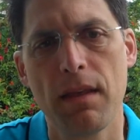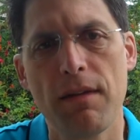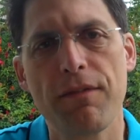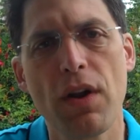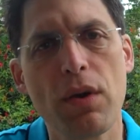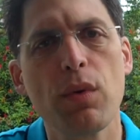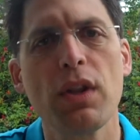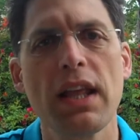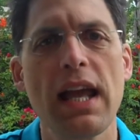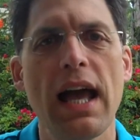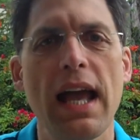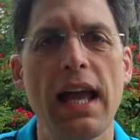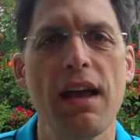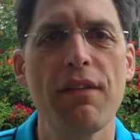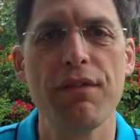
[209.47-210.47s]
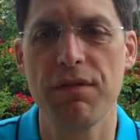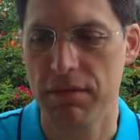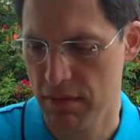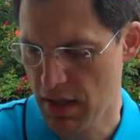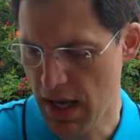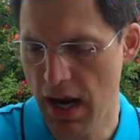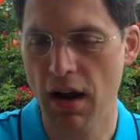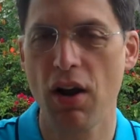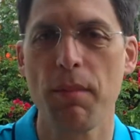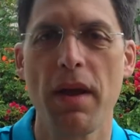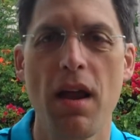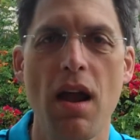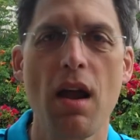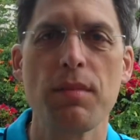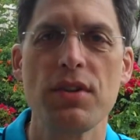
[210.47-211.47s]
frequently I have the hair on
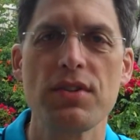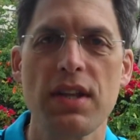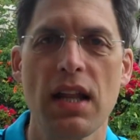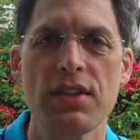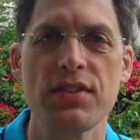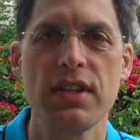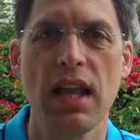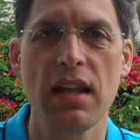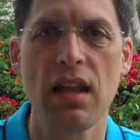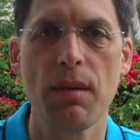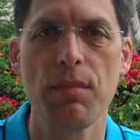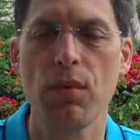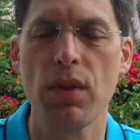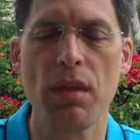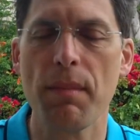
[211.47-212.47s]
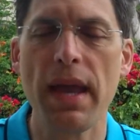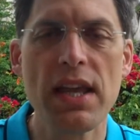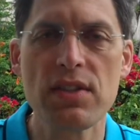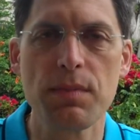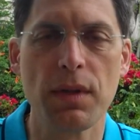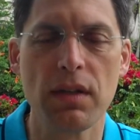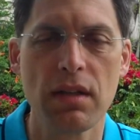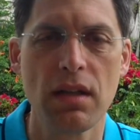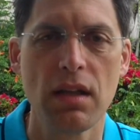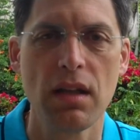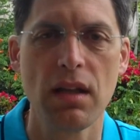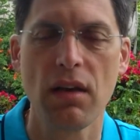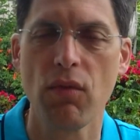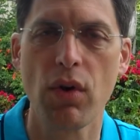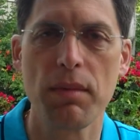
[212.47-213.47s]
my arm just kind of stand up with amazement
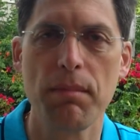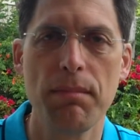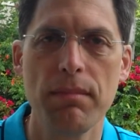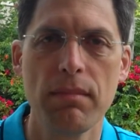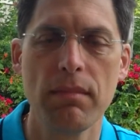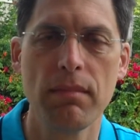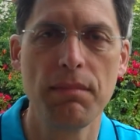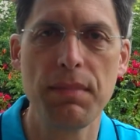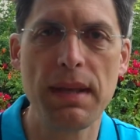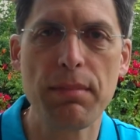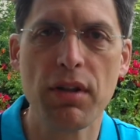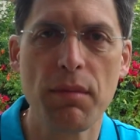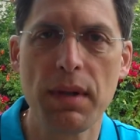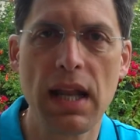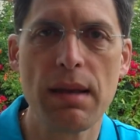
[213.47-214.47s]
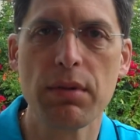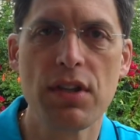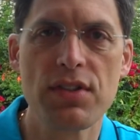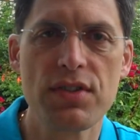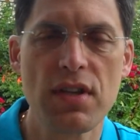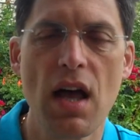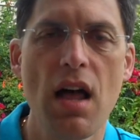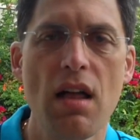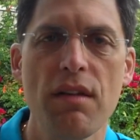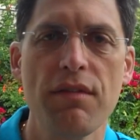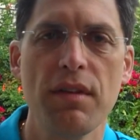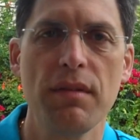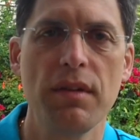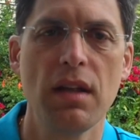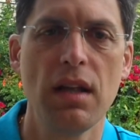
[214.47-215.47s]
at what people have been able to solve.
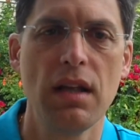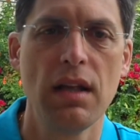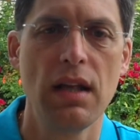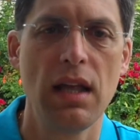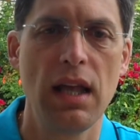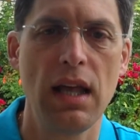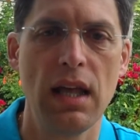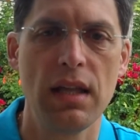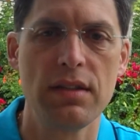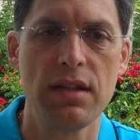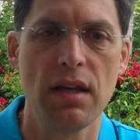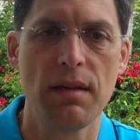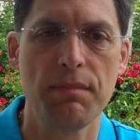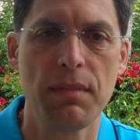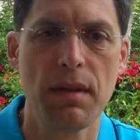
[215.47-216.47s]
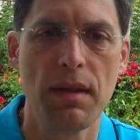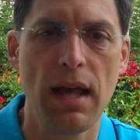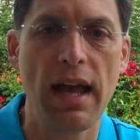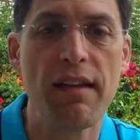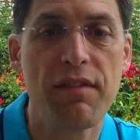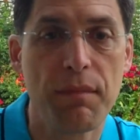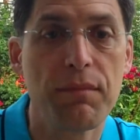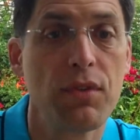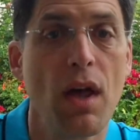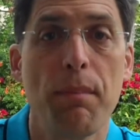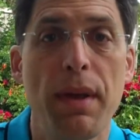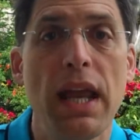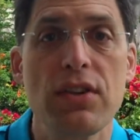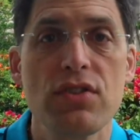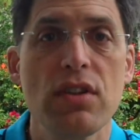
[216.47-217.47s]
And I have a
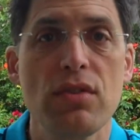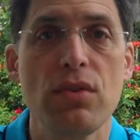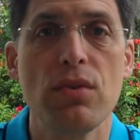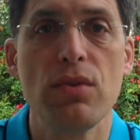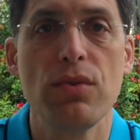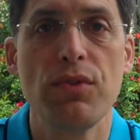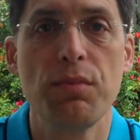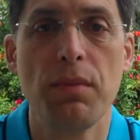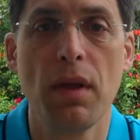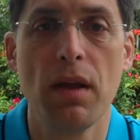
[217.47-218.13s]
patient who's